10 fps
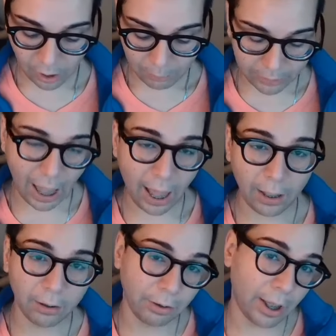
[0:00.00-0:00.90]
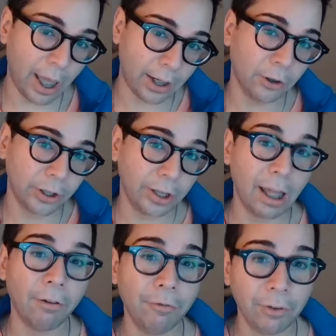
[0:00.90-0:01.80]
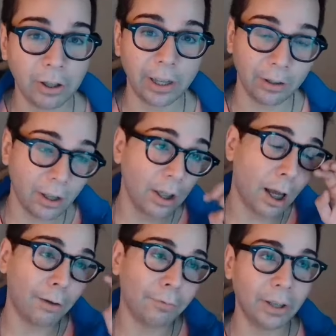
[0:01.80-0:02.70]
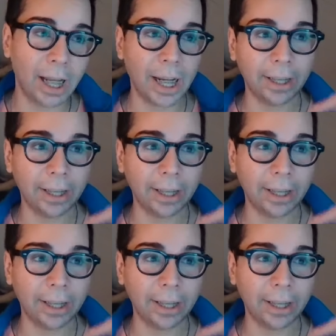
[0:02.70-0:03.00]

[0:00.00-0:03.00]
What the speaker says: but that energy, that feeling of like,